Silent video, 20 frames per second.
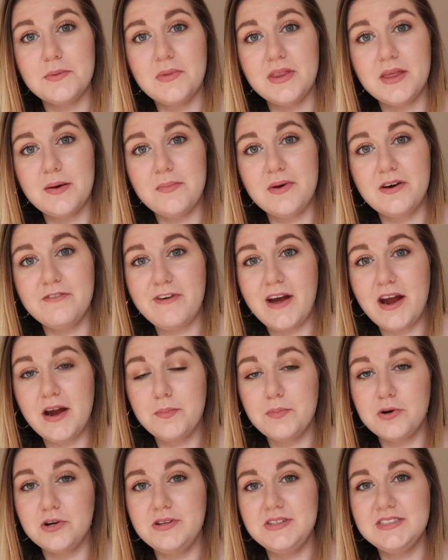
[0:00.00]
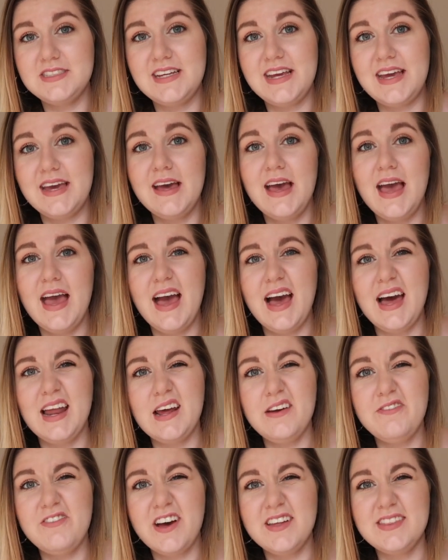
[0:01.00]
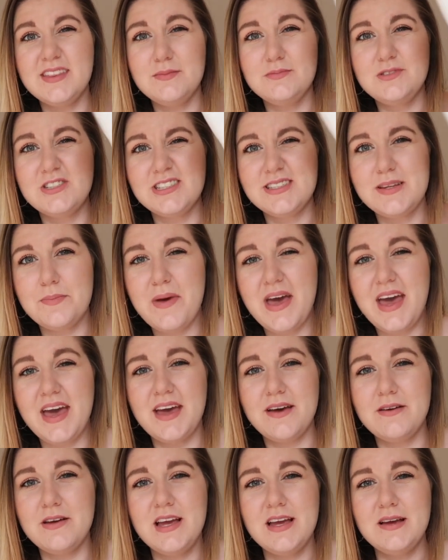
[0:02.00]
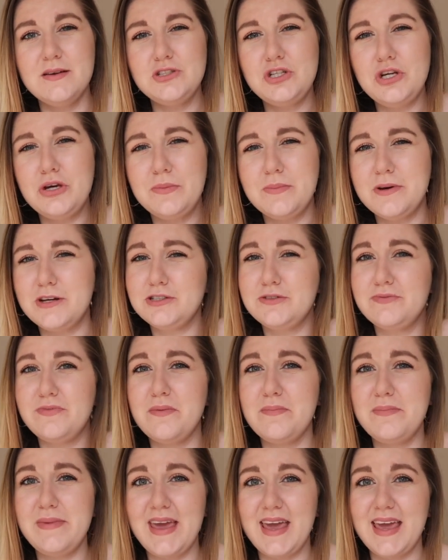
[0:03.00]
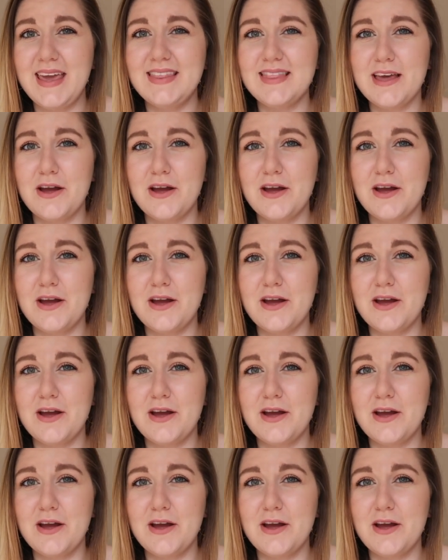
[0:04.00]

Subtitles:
Some of them are very pointy, and I find them just a bit too much for me.